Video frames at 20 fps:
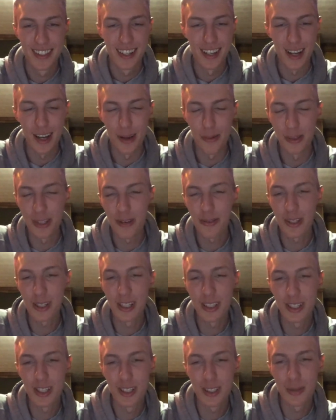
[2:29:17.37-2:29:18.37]
We'll definitely
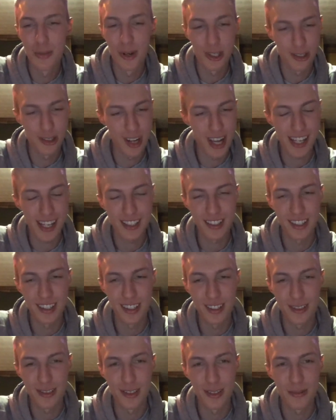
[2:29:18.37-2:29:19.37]
listen to some more tracks on the
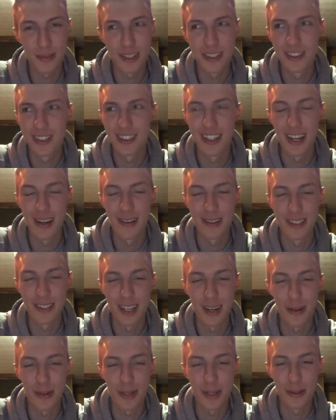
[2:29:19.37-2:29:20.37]
stream because
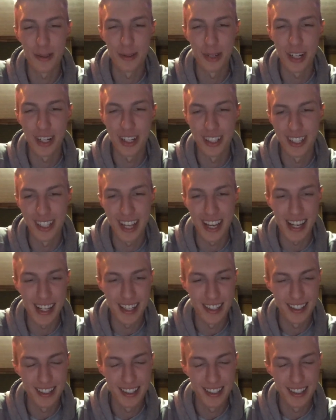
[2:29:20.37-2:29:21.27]
everybody was wicked into that.